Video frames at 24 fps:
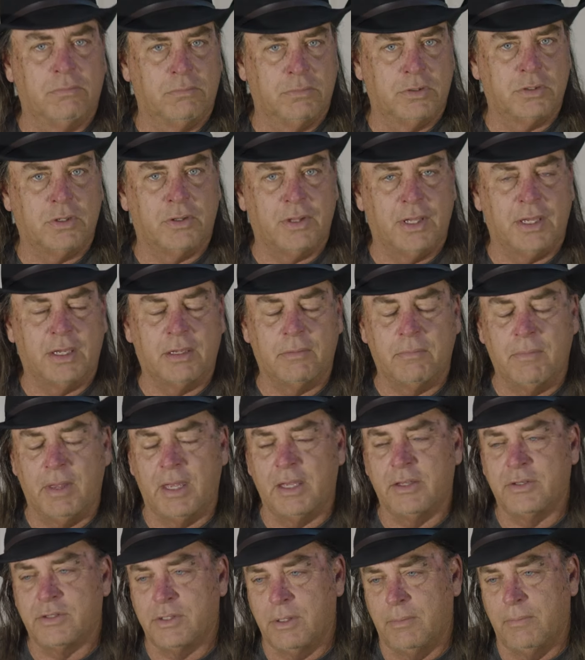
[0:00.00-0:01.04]
so they can
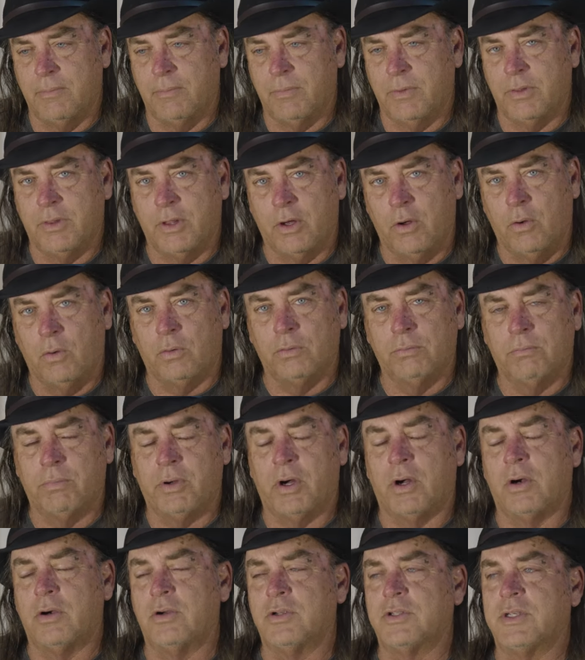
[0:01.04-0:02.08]
make some the gold
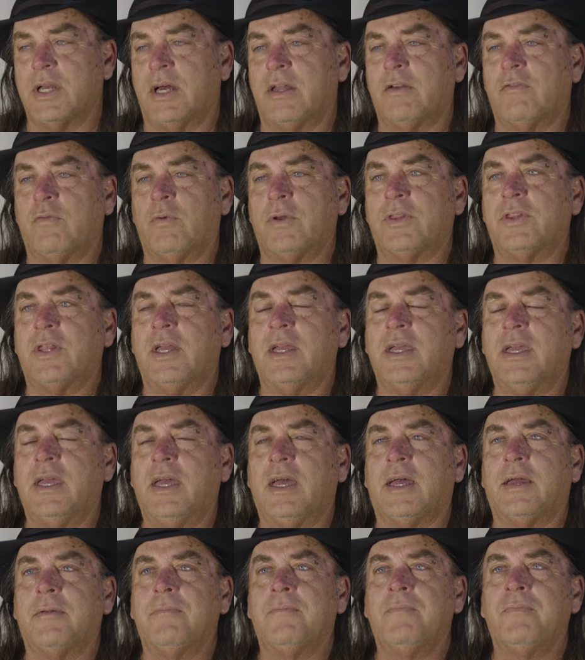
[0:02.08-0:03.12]
bars out of what they
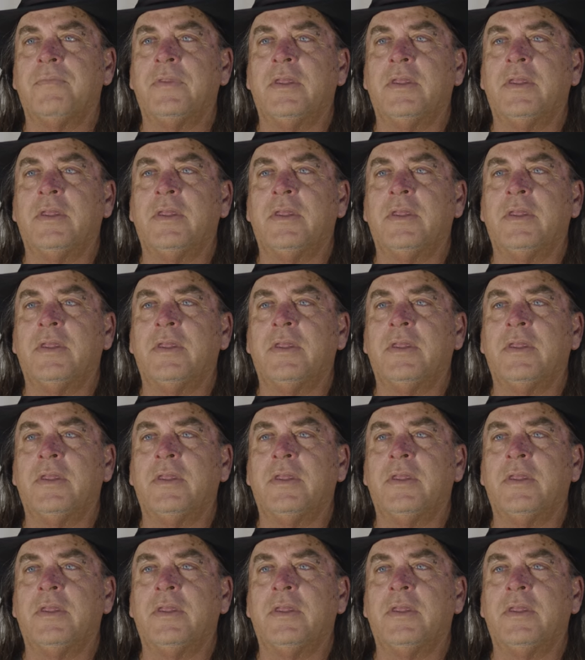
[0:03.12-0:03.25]
get,